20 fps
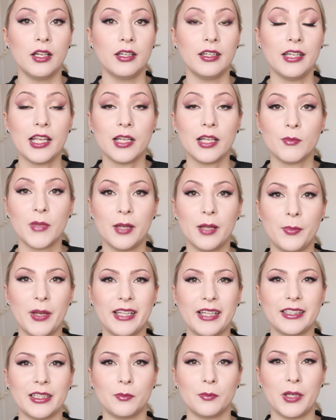like my
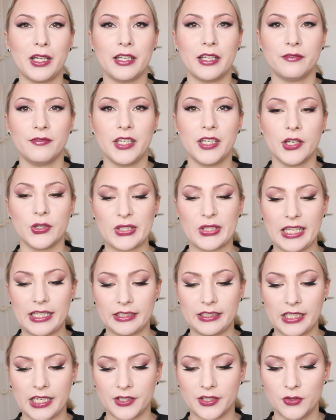pan palette videos
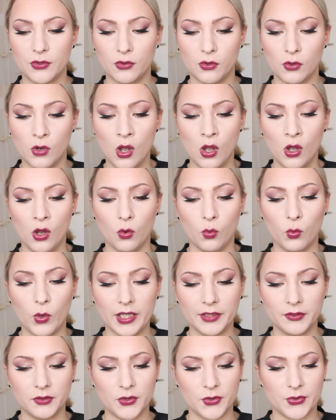and that you
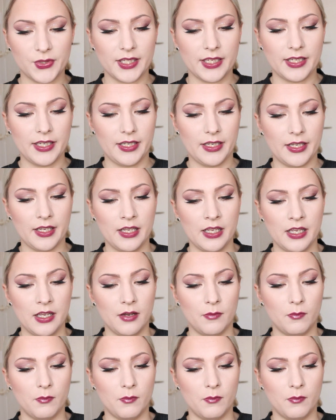want to see